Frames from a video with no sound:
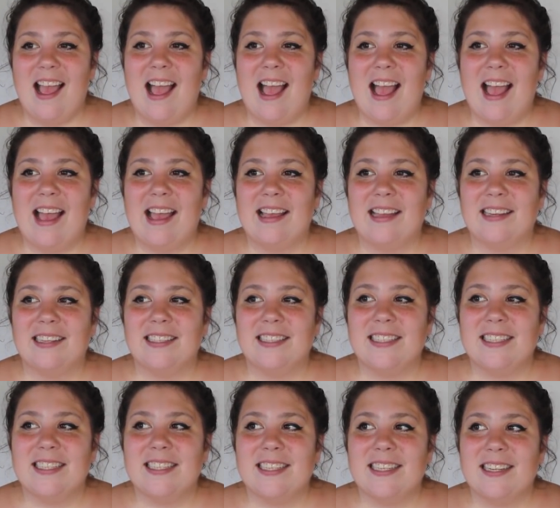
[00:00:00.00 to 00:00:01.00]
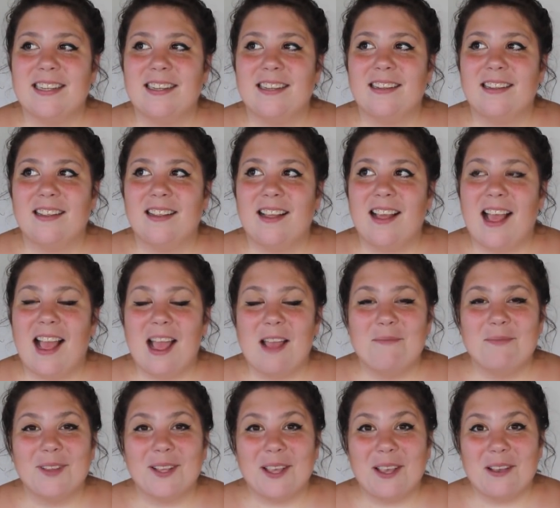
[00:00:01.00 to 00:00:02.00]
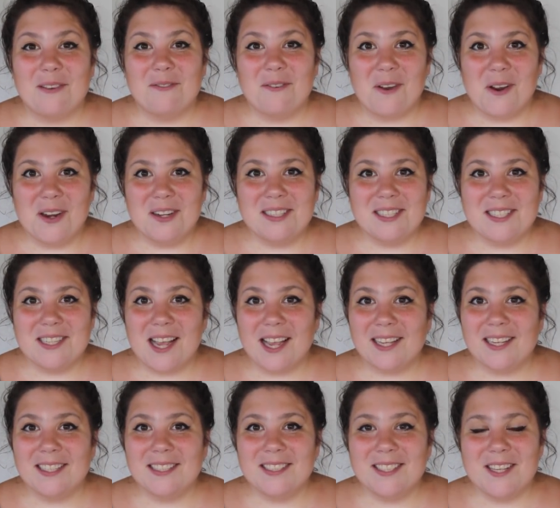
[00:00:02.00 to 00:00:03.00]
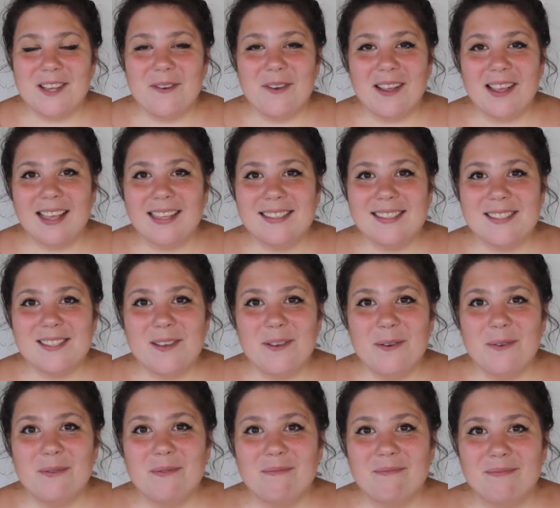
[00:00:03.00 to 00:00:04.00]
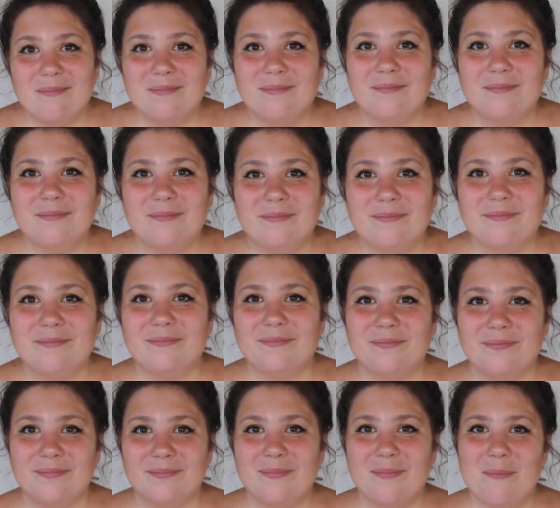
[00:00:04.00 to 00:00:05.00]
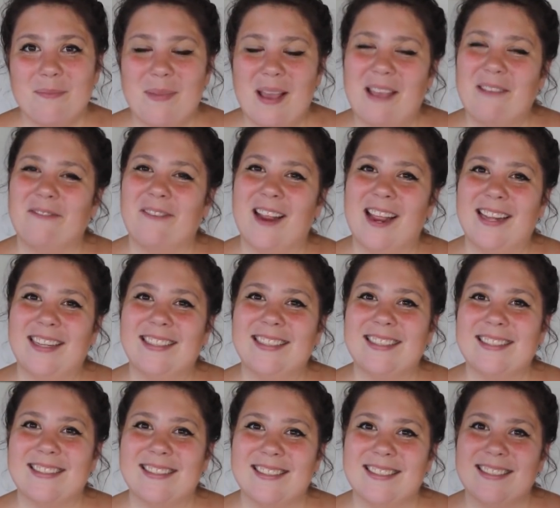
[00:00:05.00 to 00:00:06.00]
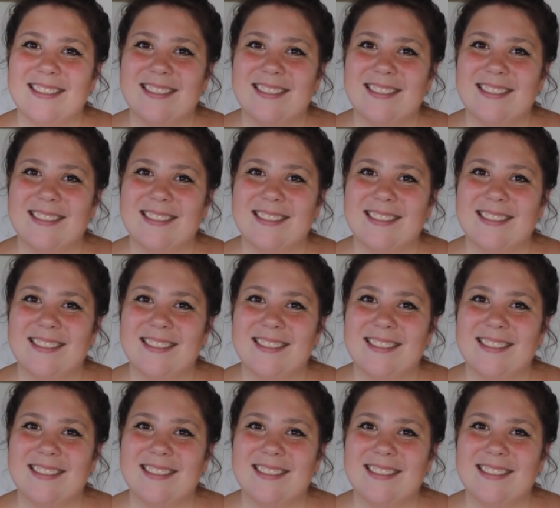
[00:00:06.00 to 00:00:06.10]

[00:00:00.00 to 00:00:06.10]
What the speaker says: and I'm looking forward to talking to you again soon. Bye, friends.